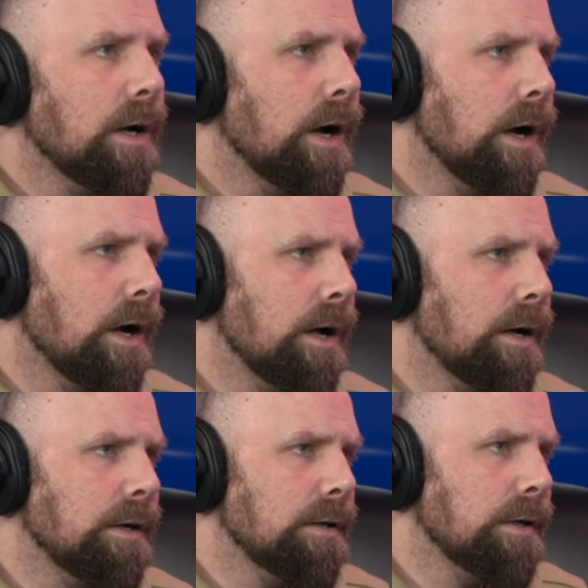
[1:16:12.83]

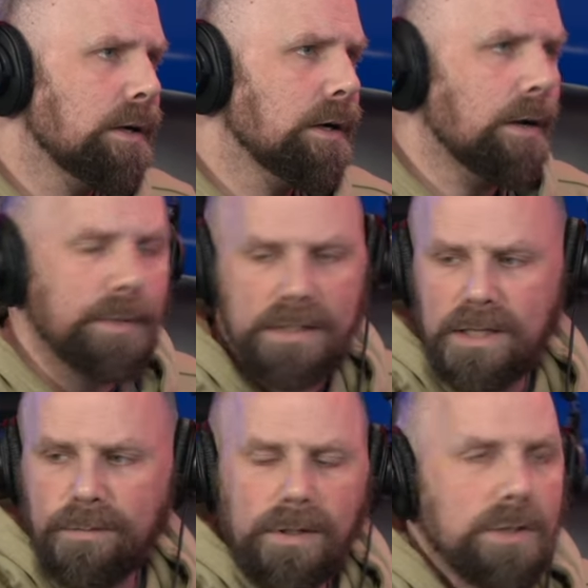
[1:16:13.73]
I'm going to
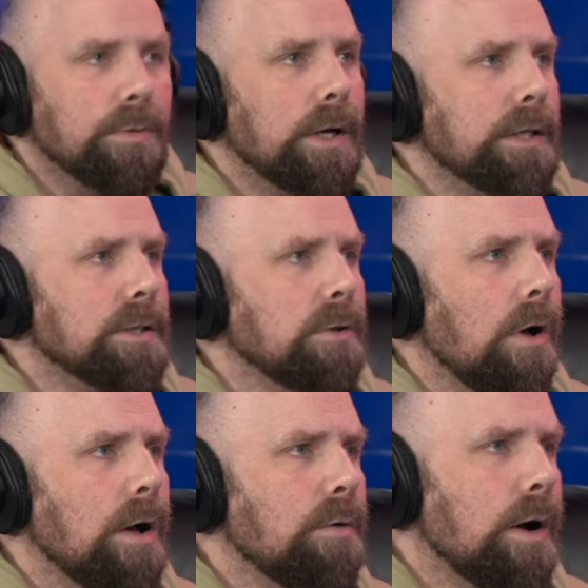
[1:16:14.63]
skip this one. It's a
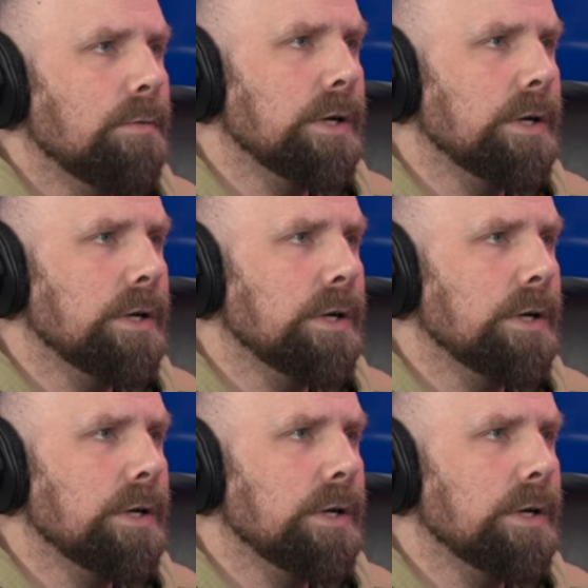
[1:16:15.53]
long one.